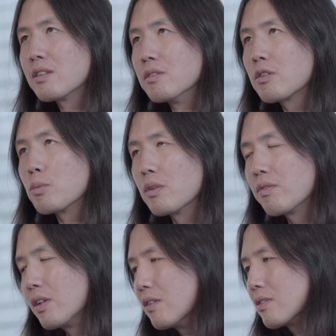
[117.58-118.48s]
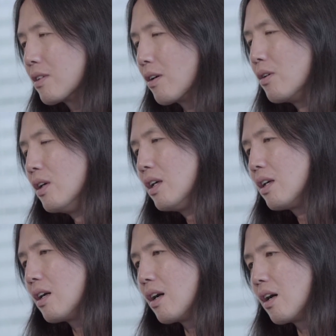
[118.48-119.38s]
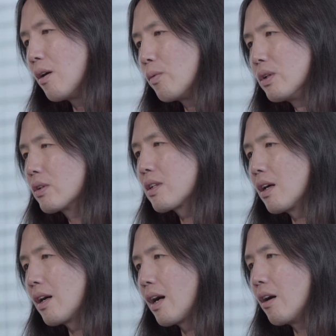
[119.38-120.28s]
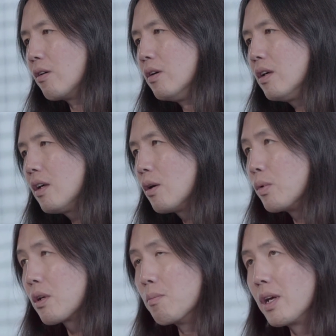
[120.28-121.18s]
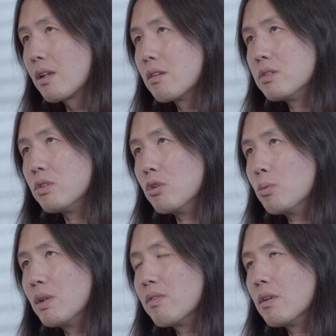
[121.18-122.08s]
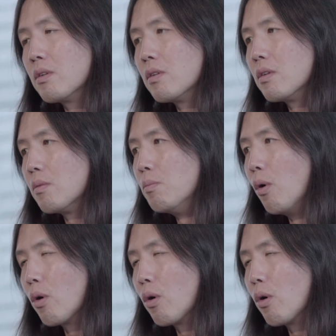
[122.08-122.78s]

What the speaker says: in terms of feel. So we looked at how we can make the zoom even more